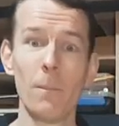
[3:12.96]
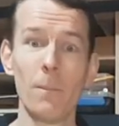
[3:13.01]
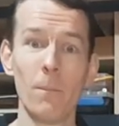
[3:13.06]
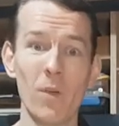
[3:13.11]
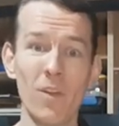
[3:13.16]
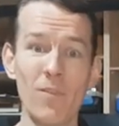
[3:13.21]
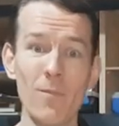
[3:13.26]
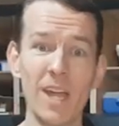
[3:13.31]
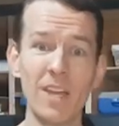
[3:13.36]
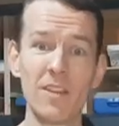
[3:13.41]

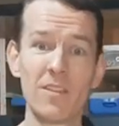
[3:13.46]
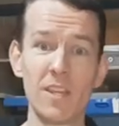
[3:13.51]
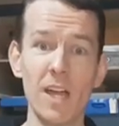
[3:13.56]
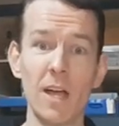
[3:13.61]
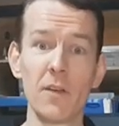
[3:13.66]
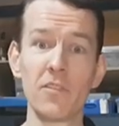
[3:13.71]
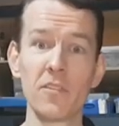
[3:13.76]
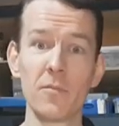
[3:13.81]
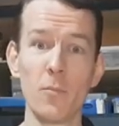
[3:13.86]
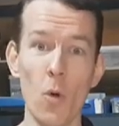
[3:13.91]
we've made
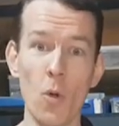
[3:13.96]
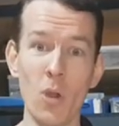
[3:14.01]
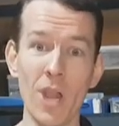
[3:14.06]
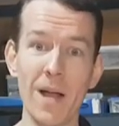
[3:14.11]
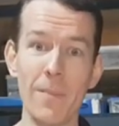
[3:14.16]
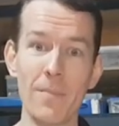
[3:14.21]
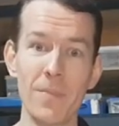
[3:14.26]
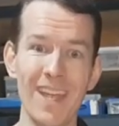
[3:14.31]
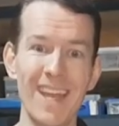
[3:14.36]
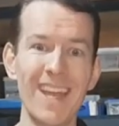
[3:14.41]
stuff
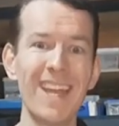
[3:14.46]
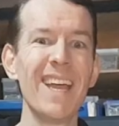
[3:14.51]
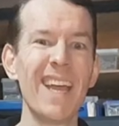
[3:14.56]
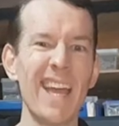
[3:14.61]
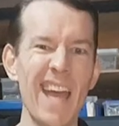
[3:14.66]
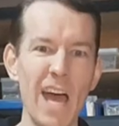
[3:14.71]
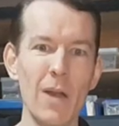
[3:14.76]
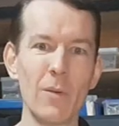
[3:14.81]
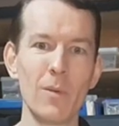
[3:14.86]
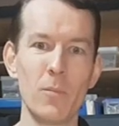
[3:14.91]
smaller.
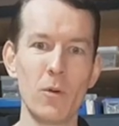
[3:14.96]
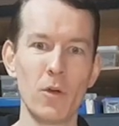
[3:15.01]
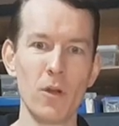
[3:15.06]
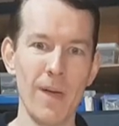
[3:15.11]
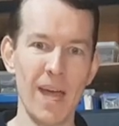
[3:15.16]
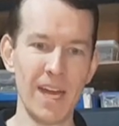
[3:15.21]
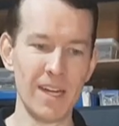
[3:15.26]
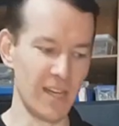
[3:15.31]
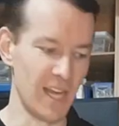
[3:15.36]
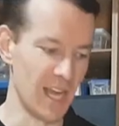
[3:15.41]
How do we put it
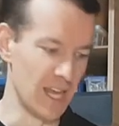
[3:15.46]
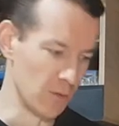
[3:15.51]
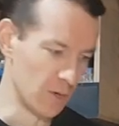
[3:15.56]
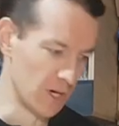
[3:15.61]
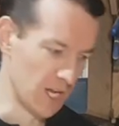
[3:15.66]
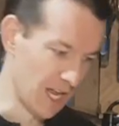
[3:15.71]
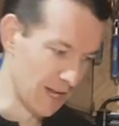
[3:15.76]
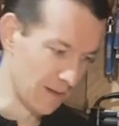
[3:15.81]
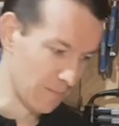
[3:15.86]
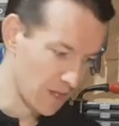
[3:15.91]
back together
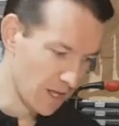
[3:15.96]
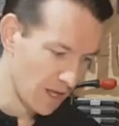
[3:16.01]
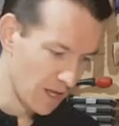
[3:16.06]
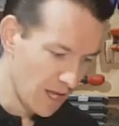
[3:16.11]
again?